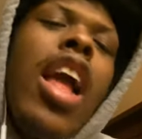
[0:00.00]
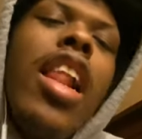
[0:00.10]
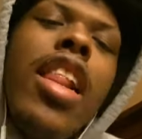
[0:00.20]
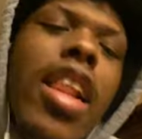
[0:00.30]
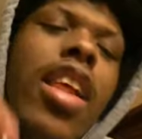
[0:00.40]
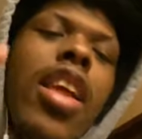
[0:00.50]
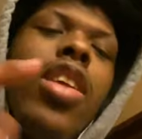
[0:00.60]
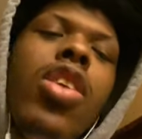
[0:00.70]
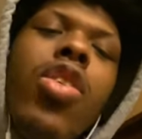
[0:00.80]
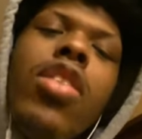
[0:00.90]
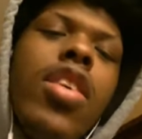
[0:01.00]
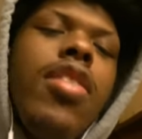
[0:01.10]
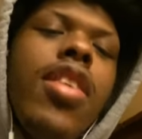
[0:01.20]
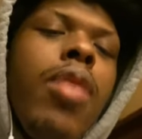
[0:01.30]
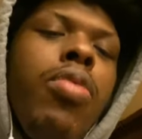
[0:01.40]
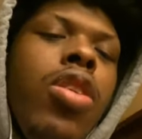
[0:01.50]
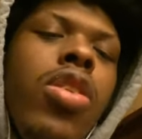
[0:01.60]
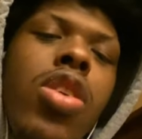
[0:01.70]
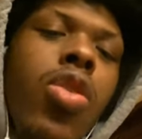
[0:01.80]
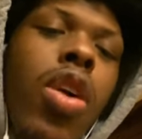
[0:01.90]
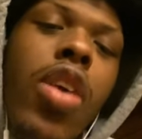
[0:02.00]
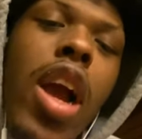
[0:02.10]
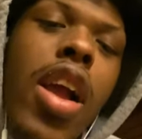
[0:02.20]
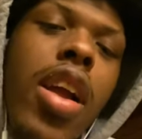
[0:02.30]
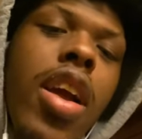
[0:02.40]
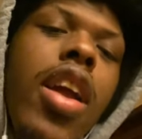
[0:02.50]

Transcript: And you just keep doing you, okay?